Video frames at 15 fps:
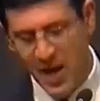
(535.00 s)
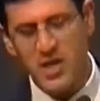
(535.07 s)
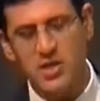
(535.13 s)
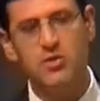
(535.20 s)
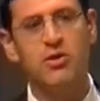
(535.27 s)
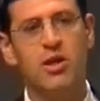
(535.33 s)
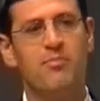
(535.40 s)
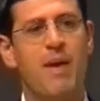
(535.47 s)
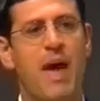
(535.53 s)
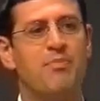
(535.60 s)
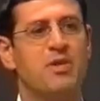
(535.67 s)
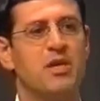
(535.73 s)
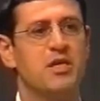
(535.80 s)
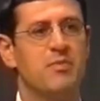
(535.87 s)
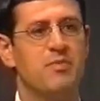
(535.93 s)
let's look at
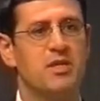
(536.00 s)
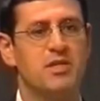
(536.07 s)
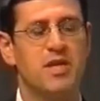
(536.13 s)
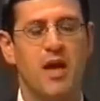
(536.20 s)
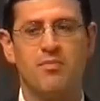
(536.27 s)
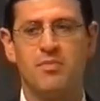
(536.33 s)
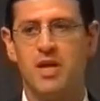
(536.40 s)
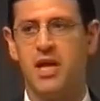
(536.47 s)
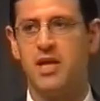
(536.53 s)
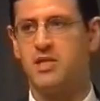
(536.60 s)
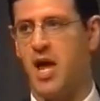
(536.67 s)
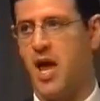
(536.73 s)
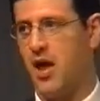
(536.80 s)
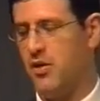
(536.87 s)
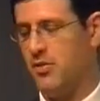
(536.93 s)
baptism in some
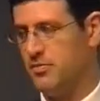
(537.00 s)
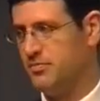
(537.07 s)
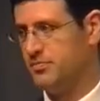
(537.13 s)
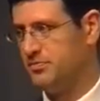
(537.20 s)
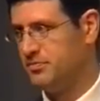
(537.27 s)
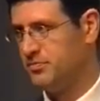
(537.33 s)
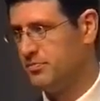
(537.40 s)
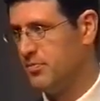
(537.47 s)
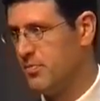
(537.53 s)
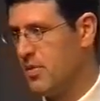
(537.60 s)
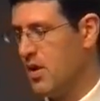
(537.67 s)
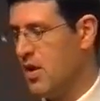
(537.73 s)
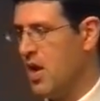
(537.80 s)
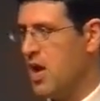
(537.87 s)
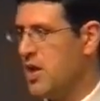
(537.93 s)
detail.
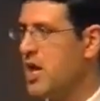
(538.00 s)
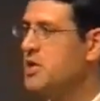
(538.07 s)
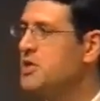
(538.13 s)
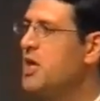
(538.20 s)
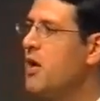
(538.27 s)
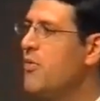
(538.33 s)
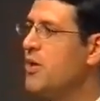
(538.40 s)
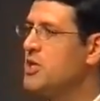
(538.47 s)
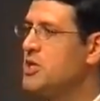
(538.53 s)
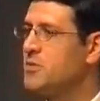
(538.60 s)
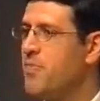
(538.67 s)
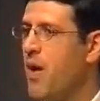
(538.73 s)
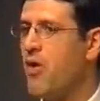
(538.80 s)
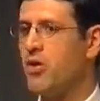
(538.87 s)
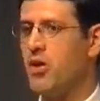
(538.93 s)
Yesterday we
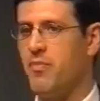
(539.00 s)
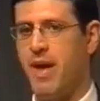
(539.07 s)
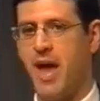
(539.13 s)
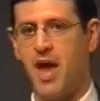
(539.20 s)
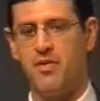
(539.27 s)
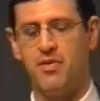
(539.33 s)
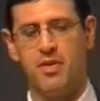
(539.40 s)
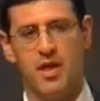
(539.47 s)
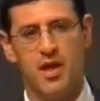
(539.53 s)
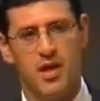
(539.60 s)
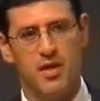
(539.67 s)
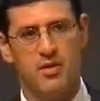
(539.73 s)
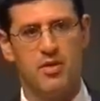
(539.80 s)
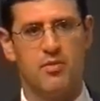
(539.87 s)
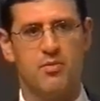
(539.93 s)
spoke about
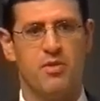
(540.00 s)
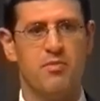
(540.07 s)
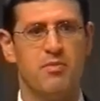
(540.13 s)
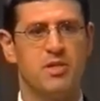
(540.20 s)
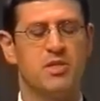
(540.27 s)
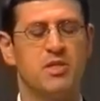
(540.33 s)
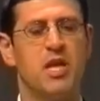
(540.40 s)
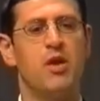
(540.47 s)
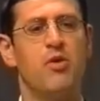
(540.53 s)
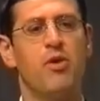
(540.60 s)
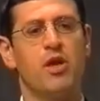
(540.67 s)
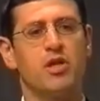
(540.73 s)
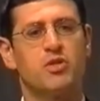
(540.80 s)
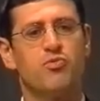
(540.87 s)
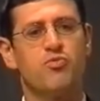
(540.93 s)
the, the
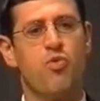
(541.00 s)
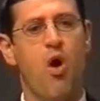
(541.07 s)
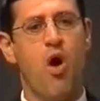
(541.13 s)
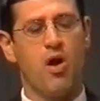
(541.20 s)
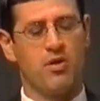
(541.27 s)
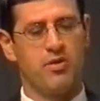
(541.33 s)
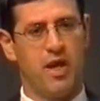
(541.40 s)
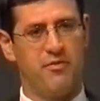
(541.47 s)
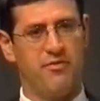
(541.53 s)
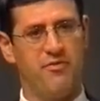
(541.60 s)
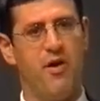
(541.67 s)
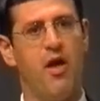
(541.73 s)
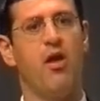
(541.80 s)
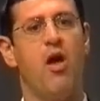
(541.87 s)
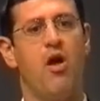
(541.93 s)
mysterious rock that
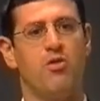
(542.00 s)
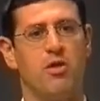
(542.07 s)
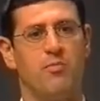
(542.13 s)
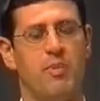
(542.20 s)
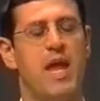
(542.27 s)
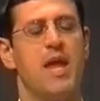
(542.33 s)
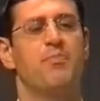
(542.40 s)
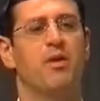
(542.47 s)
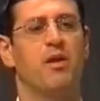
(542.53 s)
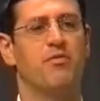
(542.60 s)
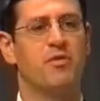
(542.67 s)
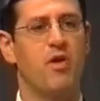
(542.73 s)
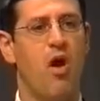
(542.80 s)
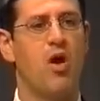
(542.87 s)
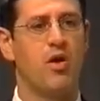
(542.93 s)
followed the people
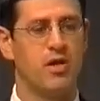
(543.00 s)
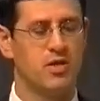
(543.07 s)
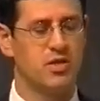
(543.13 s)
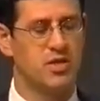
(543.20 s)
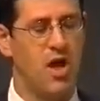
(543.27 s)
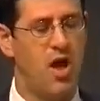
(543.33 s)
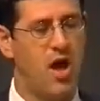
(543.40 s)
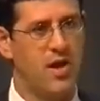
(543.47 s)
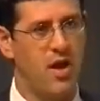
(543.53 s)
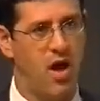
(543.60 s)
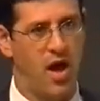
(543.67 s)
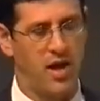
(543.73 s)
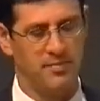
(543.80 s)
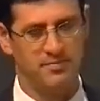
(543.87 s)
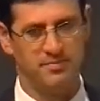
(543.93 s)
of God in
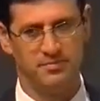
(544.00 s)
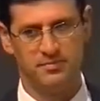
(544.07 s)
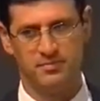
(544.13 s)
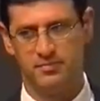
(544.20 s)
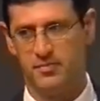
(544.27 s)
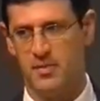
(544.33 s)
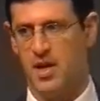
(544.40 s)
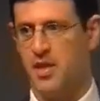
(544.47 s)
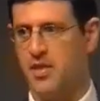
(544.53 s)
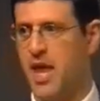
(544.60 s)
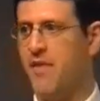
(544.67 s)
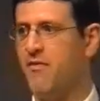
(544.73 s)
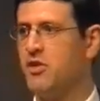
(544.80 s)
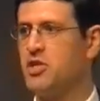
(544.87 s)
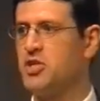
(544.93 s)
Sinai, the
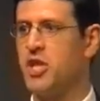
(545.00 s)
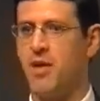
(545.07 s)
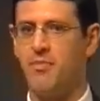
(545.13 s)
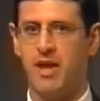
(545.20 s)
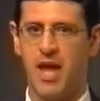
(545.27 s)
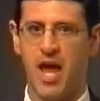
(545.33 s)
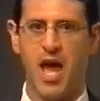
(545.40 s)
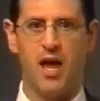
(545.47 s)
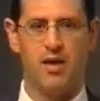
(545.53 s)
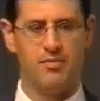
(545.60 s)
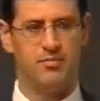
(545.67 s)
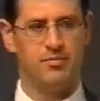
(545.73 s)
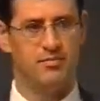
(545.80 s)
Evan Shemiah.